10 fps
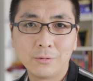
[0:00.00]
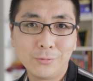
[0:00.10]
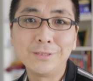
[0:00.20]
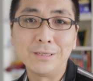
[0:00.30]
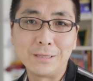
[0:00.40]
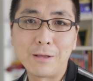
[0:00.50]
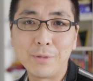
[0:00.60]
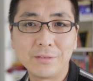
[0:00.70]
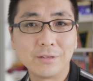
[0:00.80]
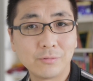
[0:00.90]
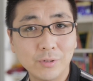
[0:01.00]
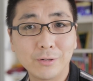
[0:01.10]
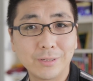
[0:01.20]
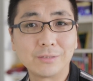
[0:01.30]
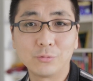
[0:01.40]
The reason I made this
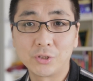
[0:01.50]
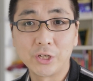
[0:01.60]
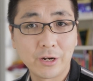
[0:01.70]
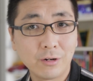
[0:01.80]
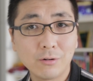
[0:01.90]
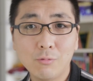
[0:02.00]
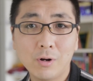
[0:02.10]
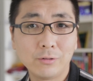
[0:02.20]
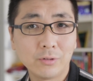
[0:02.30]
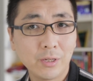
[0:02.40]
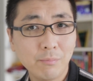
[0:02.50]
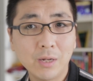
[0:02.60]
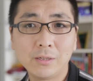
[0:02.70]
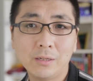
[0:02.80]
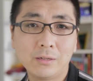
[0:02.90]
video is to share a way to keep
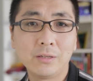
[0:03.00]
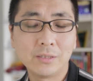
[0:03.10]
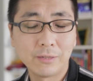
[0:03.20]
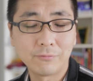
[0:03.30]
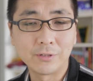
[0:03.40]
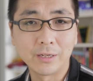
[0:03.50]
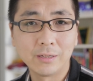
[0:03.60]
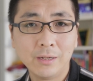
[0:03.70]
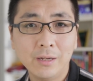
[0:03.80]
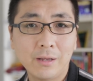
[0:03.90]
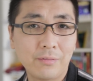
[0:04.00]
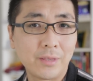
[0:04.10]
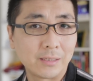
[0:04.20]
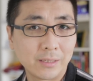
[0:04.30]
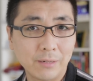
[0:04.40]
my data in safety,
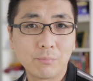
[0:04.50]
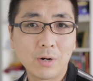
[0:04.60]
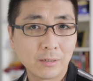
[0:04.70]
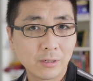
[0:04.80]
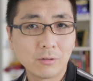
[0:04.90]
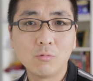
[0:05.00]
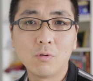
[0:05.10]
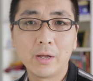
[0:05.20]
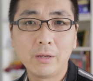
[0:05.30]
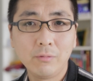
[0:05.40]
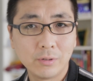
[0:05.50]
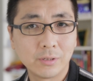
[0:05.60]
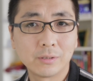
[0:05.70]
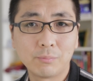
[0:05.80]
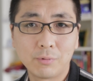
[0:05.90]
and that's a practical way
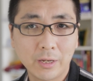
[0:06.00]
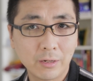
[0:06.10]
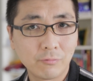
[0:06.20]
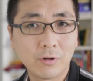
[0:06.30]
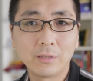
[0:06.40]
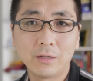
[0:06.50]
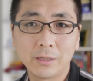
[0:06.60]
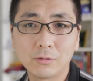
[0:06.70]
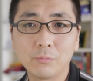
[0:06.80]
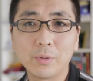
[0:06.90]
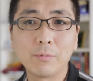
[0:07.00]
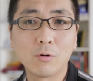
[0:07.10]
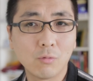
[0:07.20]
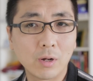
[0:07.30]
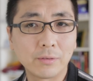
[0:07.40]
which is pretty friendly to
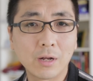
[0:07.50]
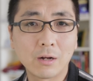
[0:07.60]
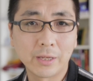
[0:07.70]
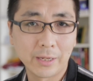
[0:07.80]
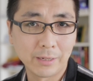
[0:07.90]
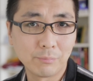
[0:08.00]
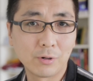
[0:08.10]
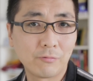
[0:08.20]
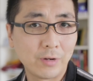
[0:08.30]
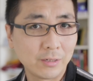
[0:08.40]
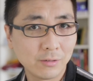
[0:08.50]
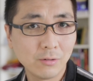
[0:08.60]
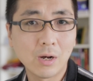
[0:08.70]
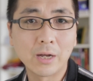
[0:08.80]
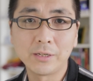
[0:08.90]
people who are not a
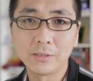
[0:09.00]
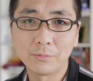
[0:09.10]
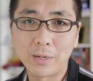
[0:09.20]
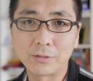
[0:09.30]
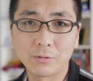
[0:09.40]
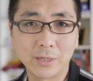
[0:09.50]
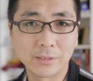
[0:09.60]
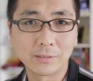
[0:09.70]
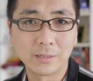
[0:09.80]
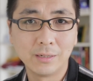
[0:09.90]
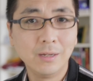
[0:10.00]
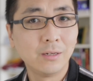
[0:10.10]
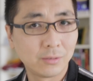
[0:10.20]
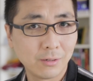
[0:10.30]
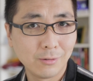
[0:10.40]
professional IT specialist.
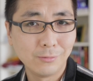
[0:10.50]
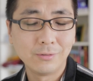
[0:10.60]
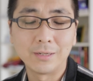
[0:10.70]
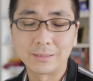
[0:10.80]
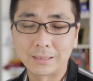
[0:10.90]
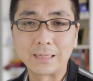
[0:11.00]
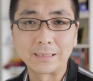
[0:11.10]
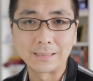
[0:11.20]
So let's get